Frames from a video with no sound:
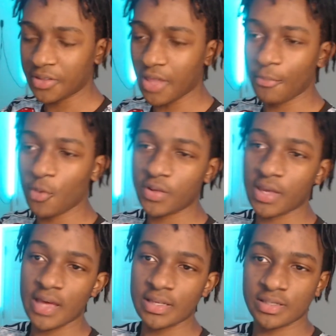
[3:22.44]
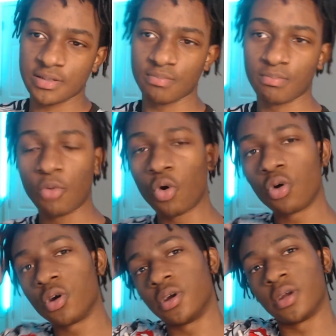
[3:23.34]
I think that movie has
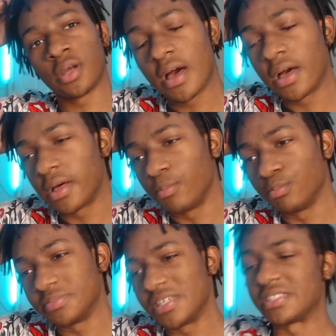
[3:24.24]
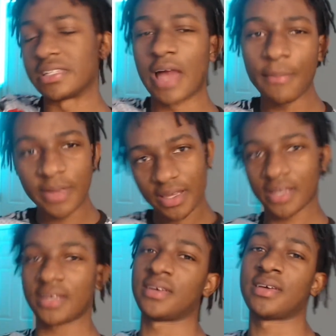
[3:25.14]
more um, Islamic